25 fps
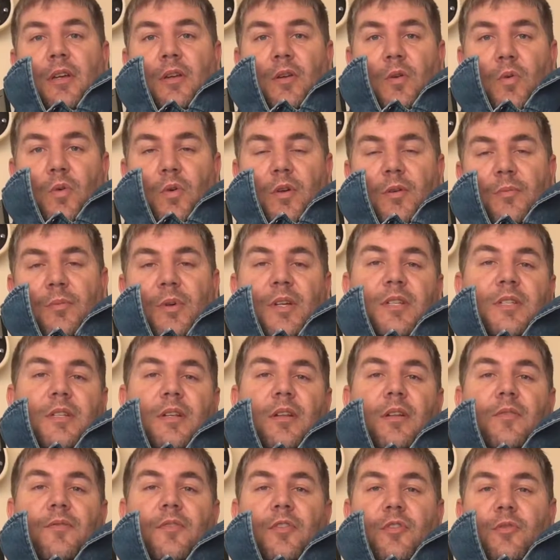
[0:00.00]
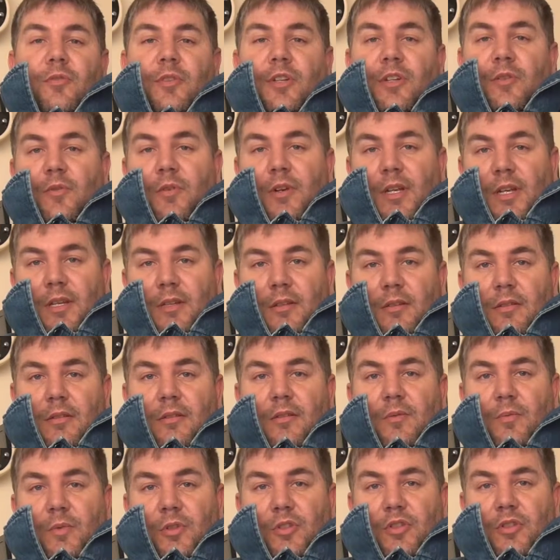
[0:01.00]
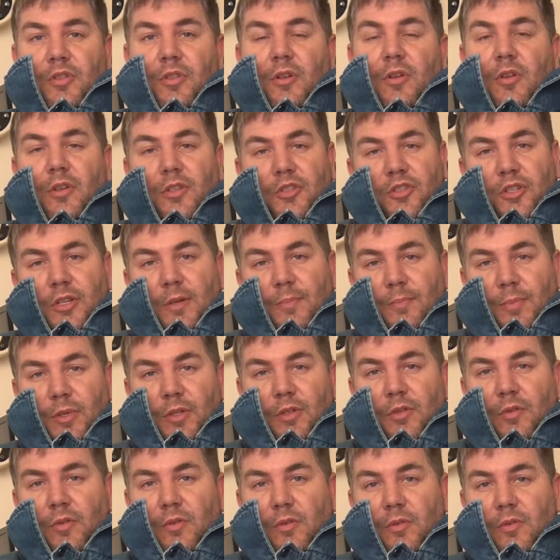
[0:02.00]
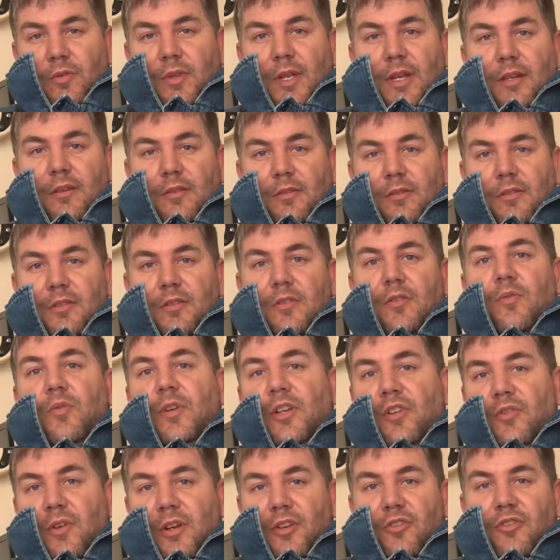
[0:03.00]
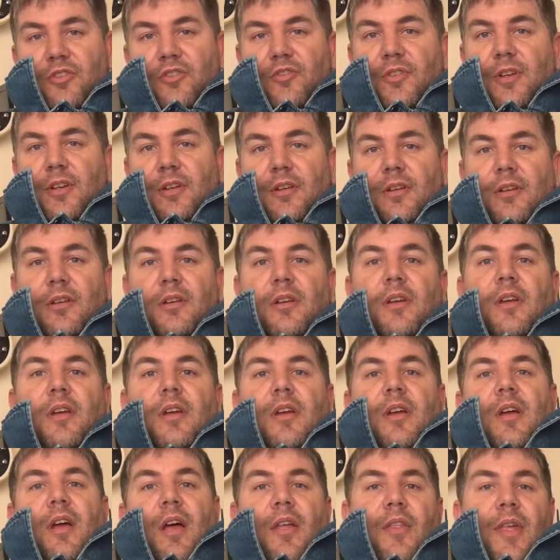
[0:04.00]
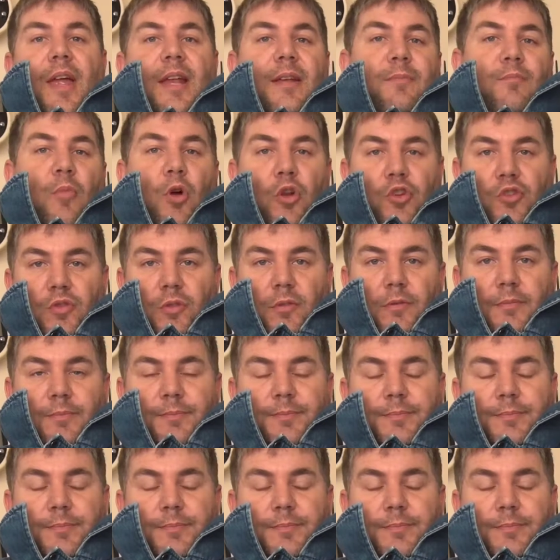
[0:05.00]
coin myself a rewrite, which is a lot cheaper to do than just re-registering that module.